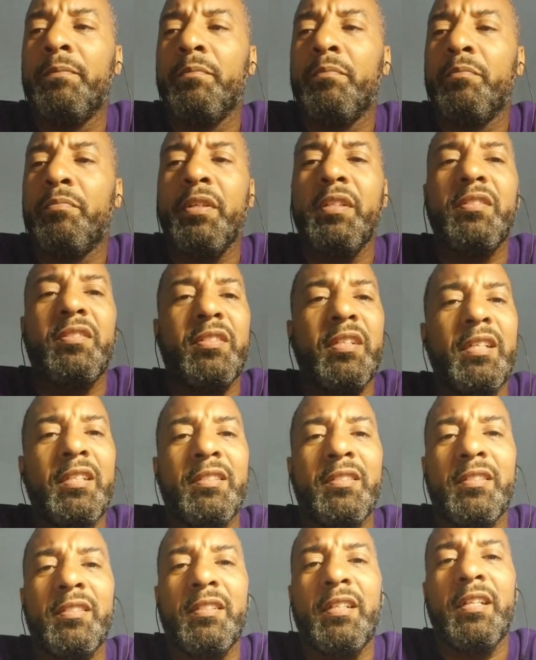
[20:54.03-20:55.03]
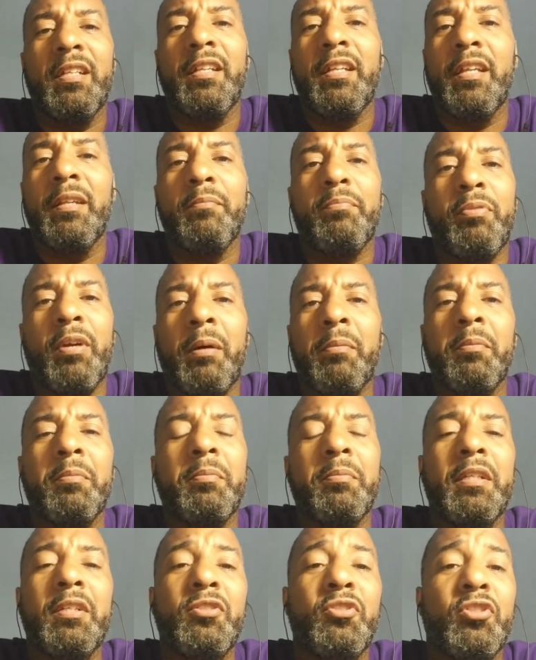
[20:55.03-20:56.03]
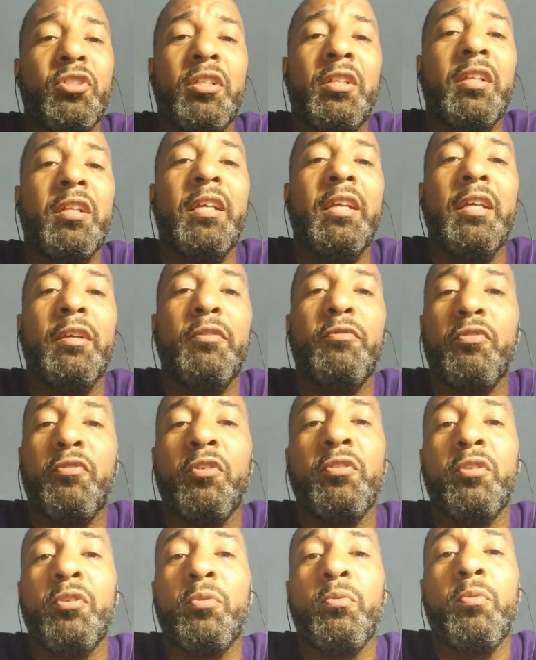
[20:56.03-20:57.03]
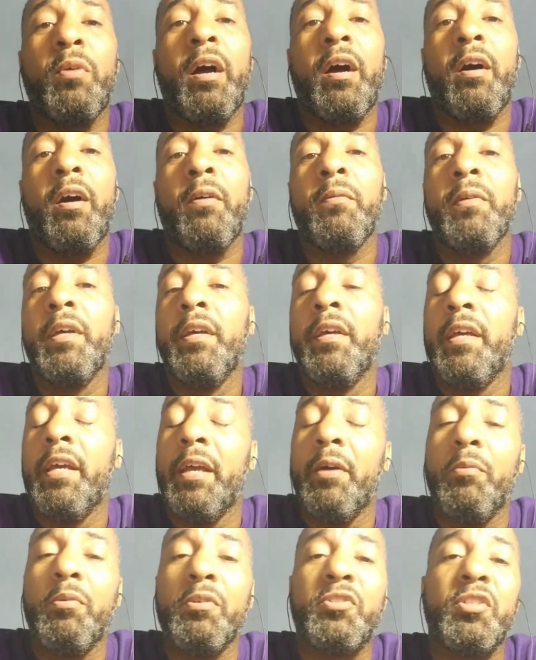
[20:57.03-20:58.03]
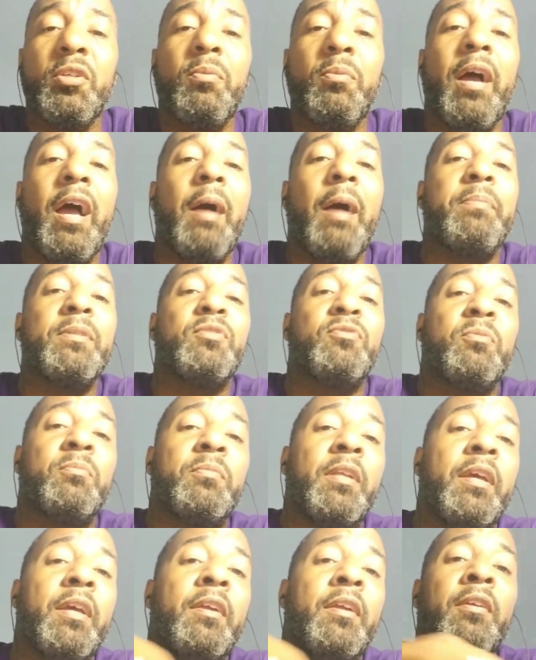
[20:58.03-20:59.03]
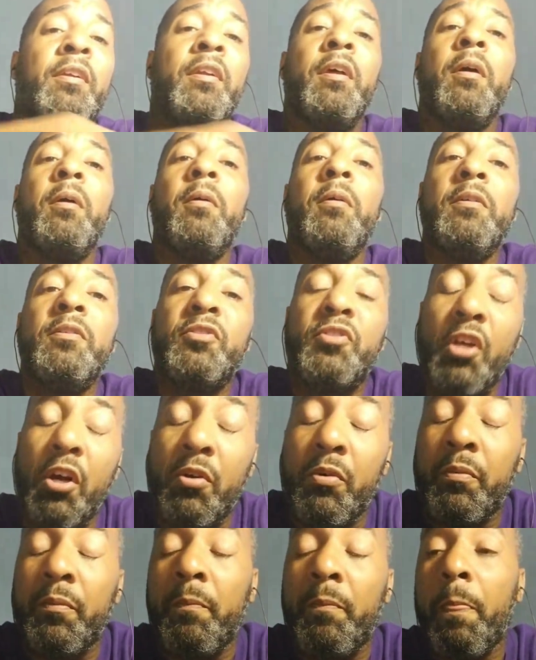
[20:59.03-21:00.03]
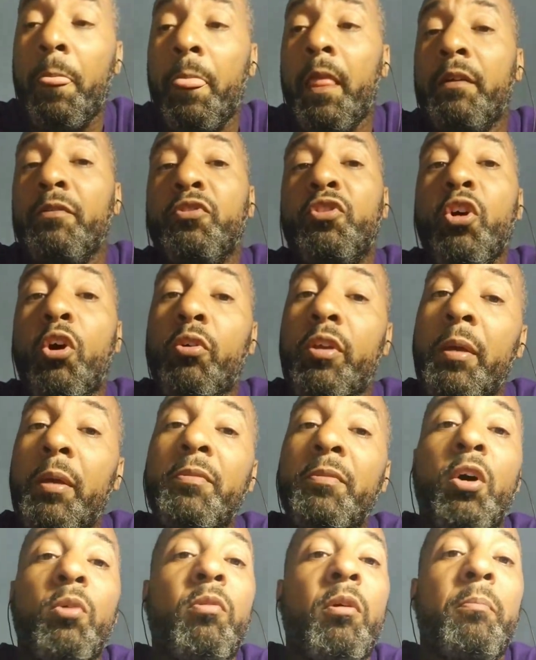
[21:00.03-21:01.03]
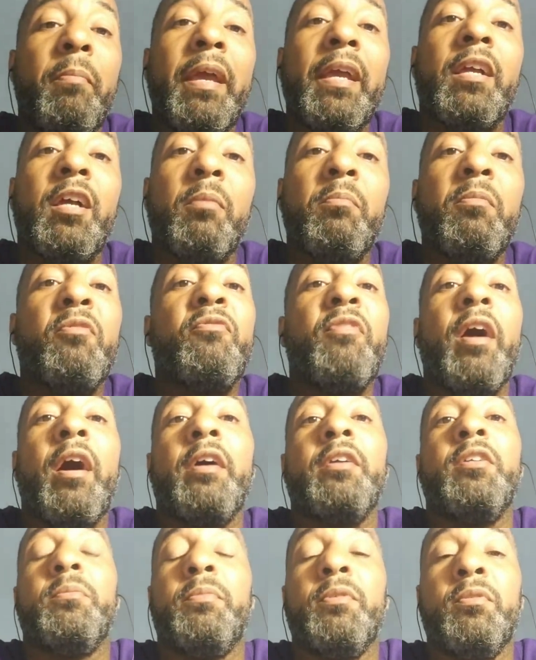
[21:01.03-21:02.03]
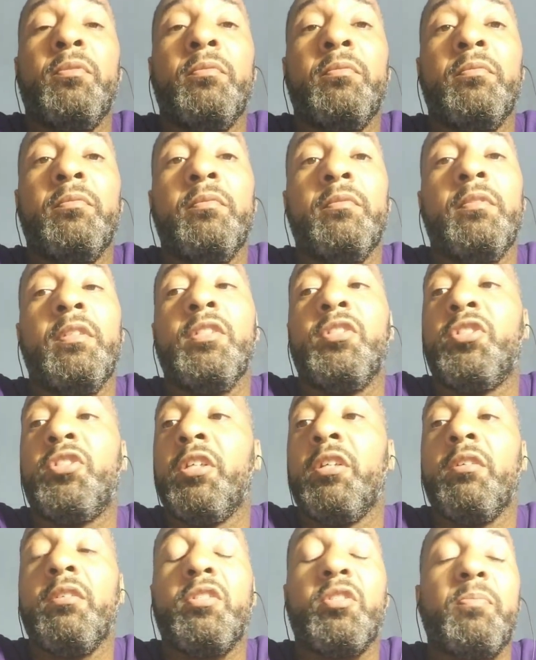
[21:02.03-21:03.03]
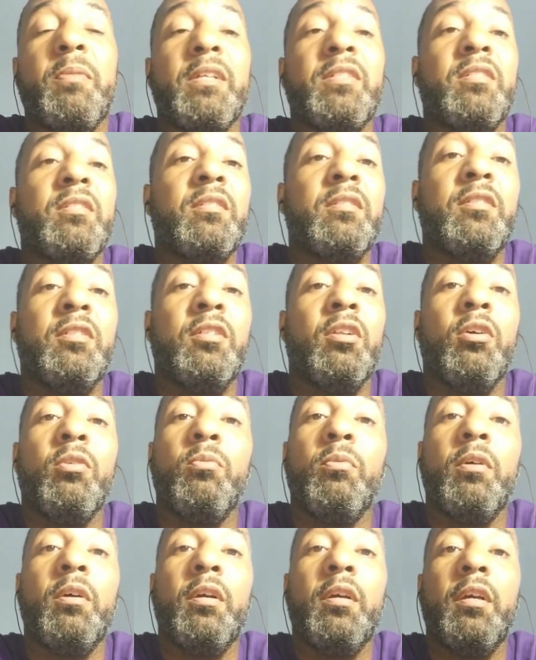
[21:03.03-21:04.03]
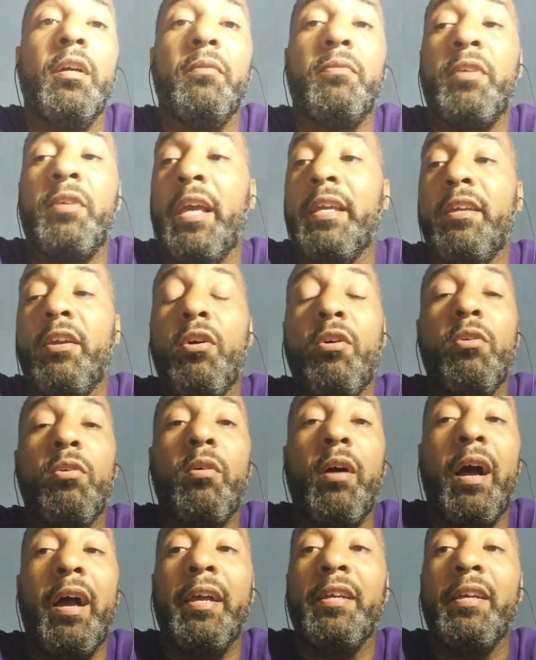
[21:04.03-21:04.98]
preseason, and then probably the G League for a little while, and we'll see what happens from there. So, Joakim Noah may come invaluable this year, especially if KO, I